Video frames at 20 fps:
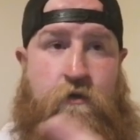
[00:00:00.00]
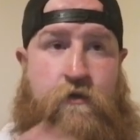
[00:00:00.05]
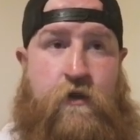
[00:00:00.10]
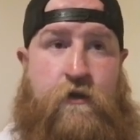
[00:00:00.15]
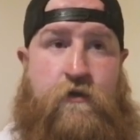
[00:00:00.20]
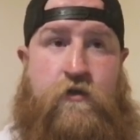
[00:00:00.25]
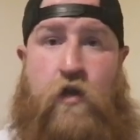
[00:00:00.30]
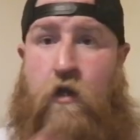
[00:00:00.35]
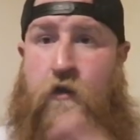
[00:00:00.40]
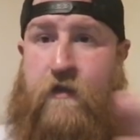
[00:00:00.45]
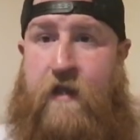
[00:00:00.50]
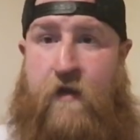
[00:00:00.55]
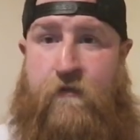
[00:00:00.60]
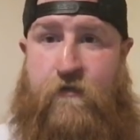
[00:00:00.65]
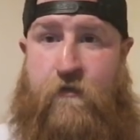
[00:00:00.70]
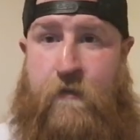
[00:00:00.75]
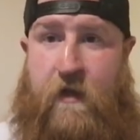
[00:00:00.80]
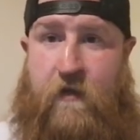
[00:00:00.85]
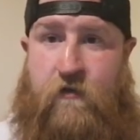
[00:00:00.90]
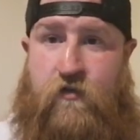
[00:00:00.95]
It's not
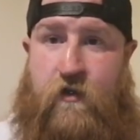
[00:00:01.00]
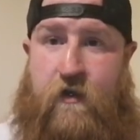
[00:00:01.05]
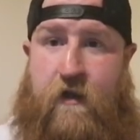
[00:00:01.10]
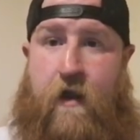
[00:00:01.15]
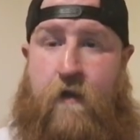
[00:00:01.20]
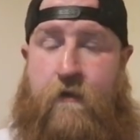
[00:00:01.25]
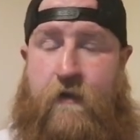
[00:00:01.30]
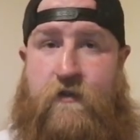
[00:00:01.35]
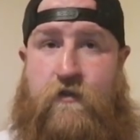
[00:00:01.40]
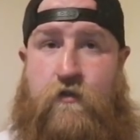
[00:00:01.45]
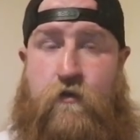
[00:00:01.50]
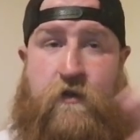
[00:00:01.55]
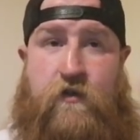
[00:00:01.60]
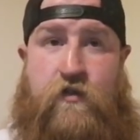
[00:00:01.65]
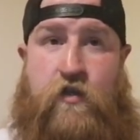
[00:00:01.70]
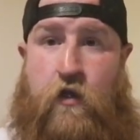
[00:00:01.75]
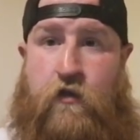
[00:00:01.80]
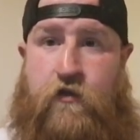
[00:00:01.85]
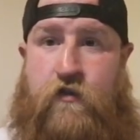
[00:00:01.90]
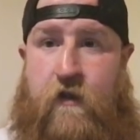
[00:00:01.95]
defamation of character.
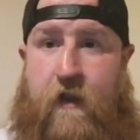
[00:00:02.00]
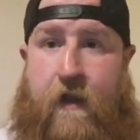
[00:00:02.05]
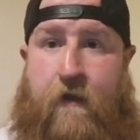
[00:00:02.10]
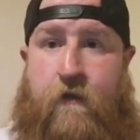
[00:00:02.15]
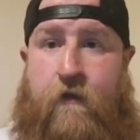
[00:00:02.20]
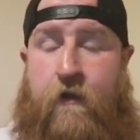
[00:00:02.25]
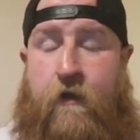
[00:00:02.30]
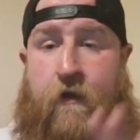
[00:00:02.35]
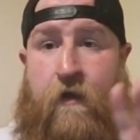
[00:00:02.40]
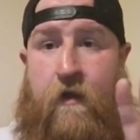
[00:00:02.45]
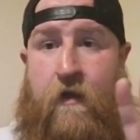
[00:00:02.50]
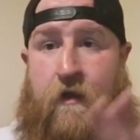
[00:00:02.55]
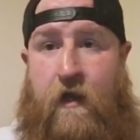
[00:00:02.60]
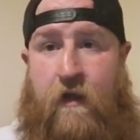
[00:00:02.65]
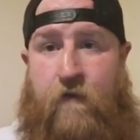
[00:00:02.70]
It's not slander.